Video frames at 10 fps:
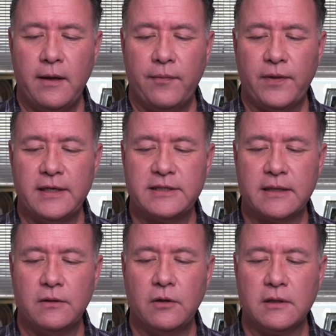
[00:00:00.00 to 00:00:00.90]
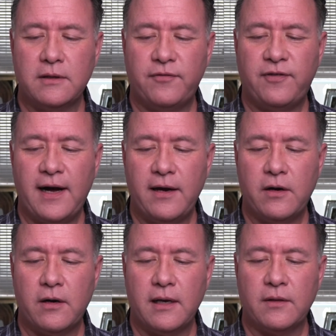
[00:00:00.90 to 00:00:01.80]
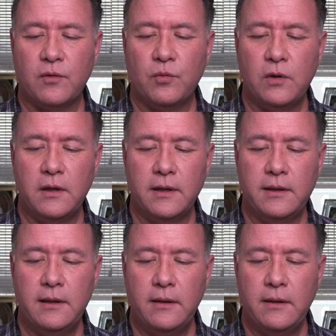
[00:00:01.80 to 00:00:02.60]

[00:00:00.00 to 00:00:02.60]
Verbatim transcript: Then he said, Look, the fire and the wood,